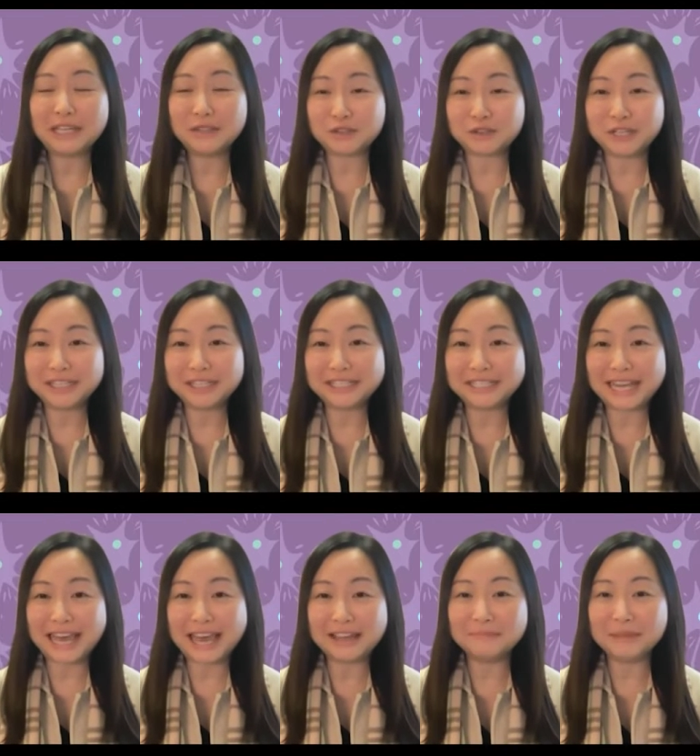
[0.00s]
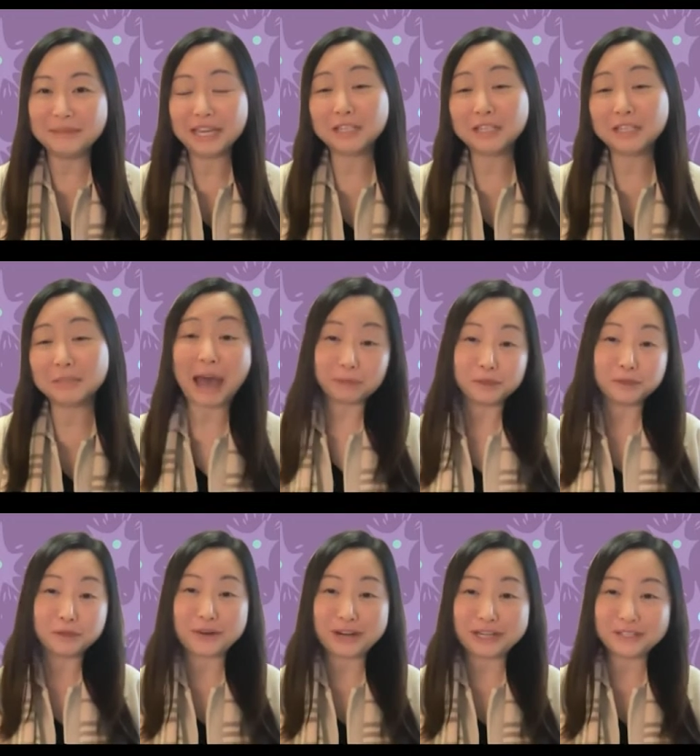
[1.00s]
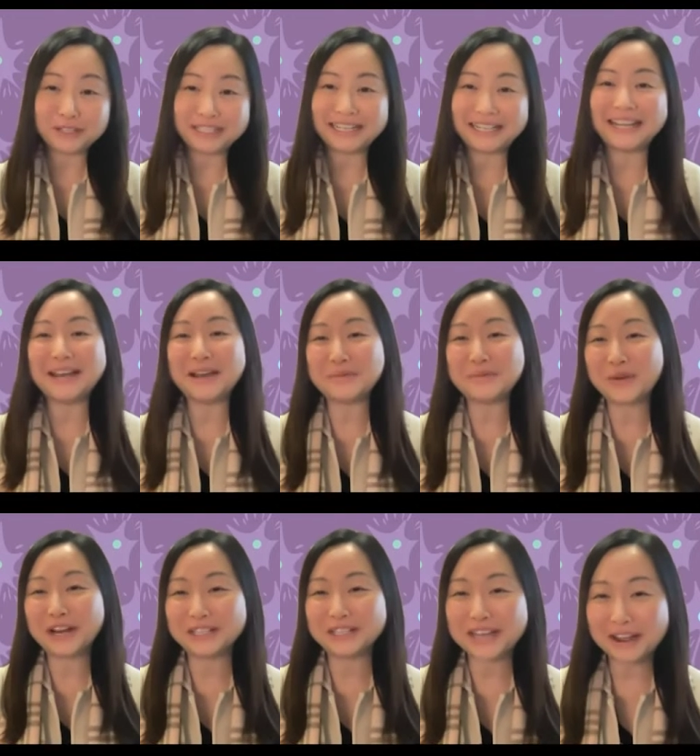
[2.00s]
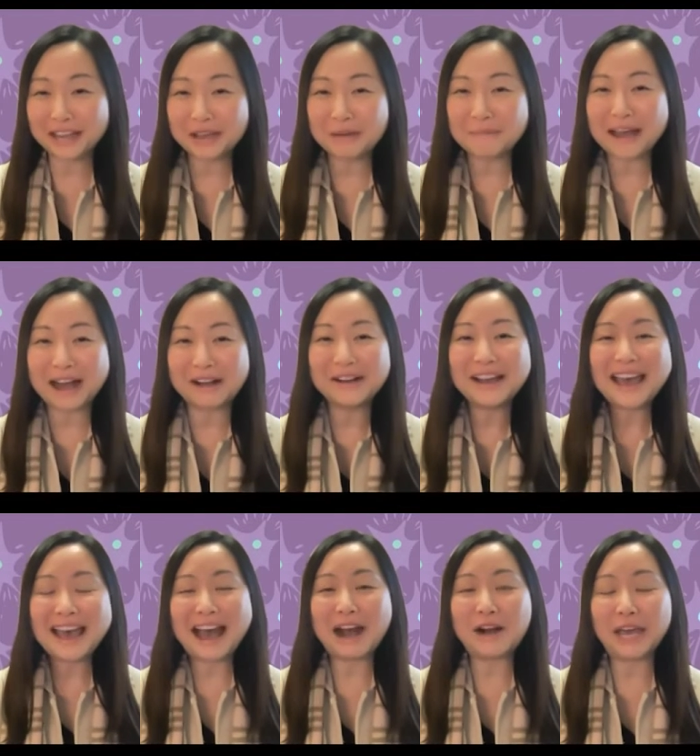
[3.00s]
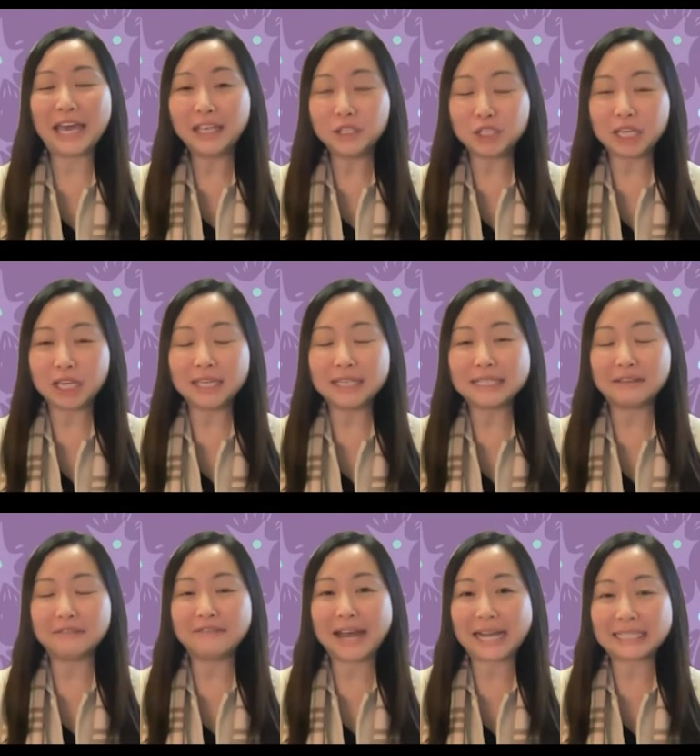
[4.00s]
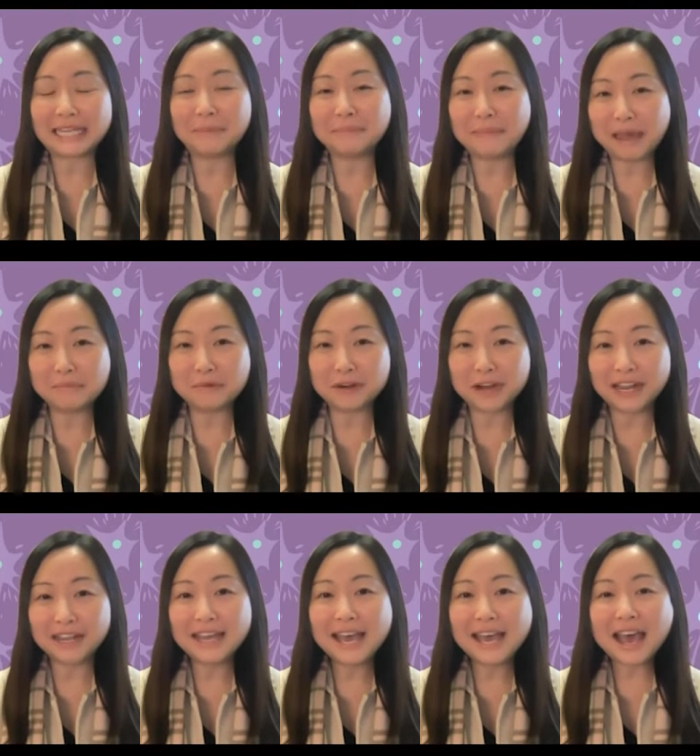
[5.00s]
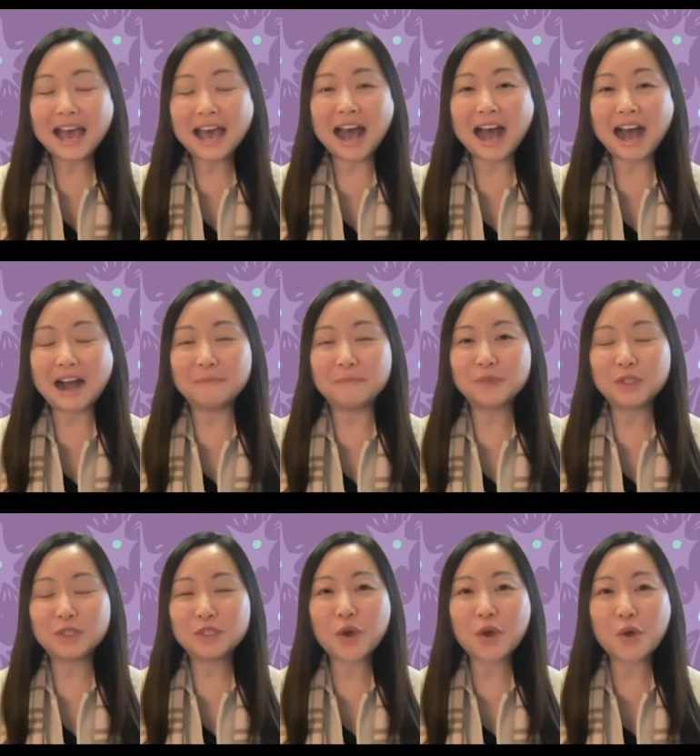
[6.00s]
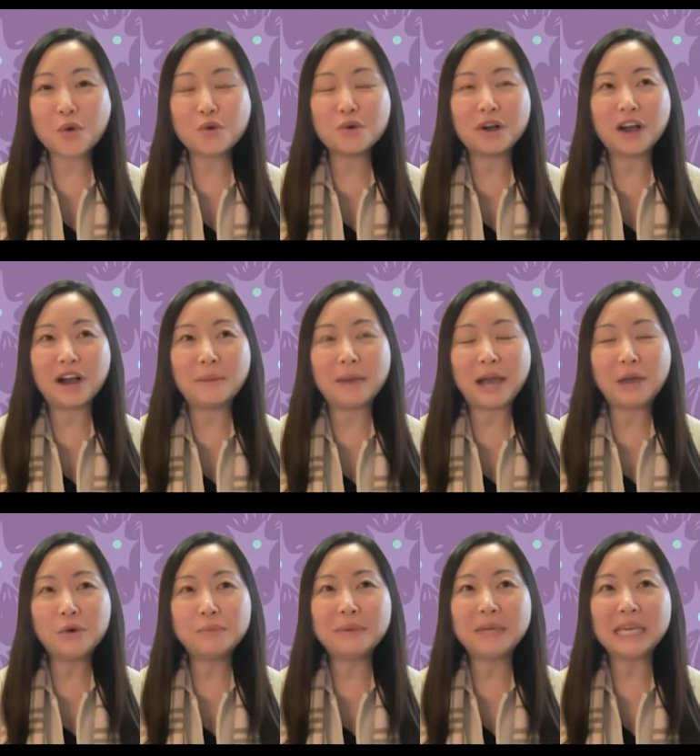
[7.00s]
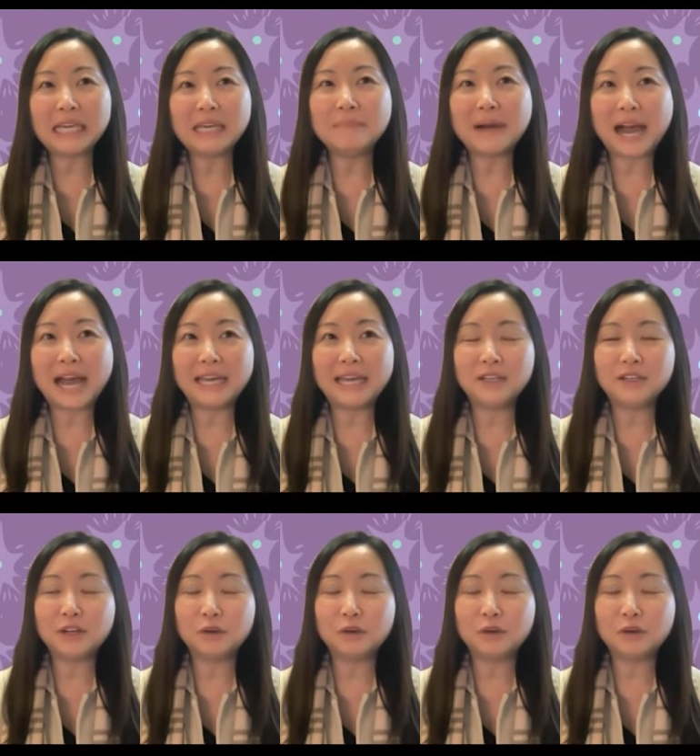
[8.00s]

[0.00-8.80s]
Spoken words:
interest, and because Pablo, you're interested in it, we're talking about how aging is affecting memory. I will begin by